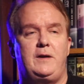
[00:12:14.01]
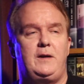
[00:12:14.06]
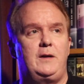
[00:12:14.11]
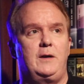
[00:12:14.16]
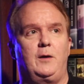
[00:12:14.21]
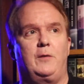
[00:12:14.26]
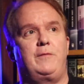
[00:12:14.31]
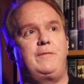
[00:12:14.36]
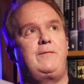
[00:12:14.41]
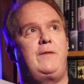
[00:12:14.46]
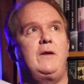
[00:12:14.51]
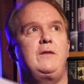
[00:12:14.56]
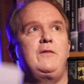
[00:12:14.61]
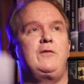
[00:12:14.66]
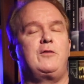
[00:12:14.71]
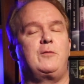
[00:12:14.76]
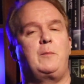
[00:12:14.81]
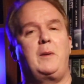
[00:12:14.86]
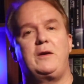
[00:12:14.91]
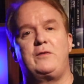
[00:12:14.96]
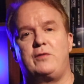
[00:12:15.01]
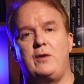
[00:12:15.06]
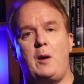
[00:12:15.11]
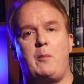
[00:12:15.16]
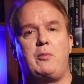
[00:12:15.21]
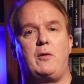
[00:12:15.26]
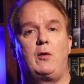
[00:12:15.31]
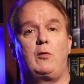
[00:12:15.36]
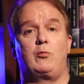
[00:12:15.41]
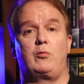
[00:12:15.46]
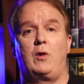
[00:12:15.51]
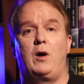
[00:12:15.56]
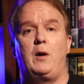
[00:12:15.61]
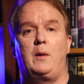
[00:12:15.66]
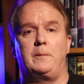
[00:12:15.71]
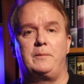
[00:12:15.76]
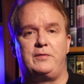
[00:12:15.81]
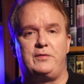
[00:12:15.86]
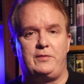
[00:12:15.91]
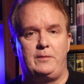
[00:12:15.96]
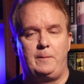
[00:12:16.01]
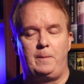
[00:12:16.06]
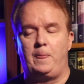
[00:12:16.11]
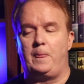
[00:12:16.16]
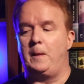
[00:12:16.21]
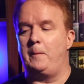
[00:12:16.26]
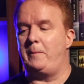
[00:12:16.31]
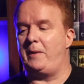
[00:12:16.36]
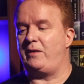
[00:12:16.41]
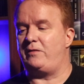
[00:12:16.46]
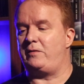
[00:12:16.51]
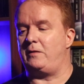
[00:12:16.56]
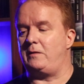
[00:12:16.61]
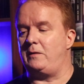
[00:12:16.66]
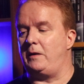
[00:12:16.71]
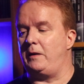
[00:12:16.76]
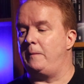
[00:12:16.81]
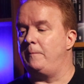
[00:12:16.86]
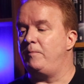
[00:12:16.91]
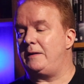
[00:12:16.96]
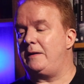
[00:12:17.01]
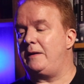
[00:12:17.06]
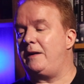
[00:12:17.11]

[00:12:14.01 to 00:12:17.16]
you know, fun space opera romps, basically.